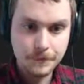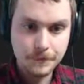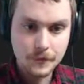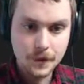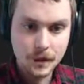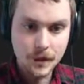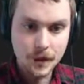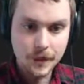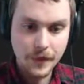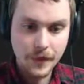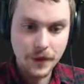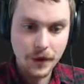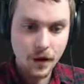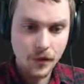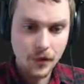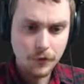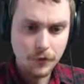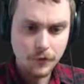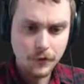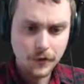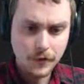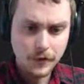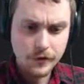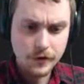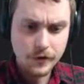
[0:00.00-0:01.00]
And the
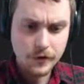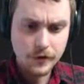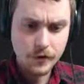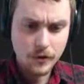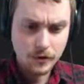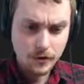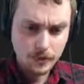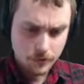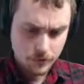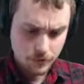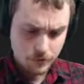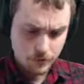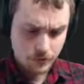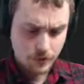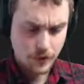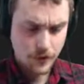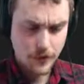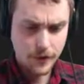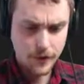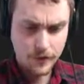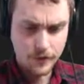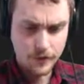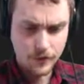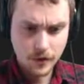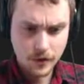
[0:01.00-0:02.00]
authorization code, did
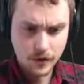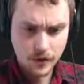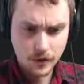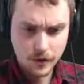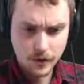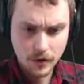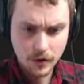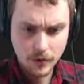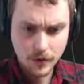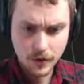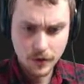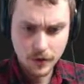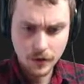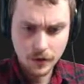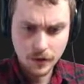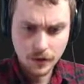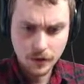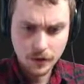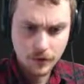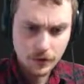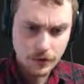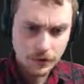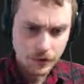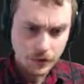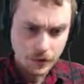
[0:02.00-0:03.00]
that look like it needed to be
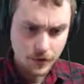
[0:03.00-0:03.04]
encoded?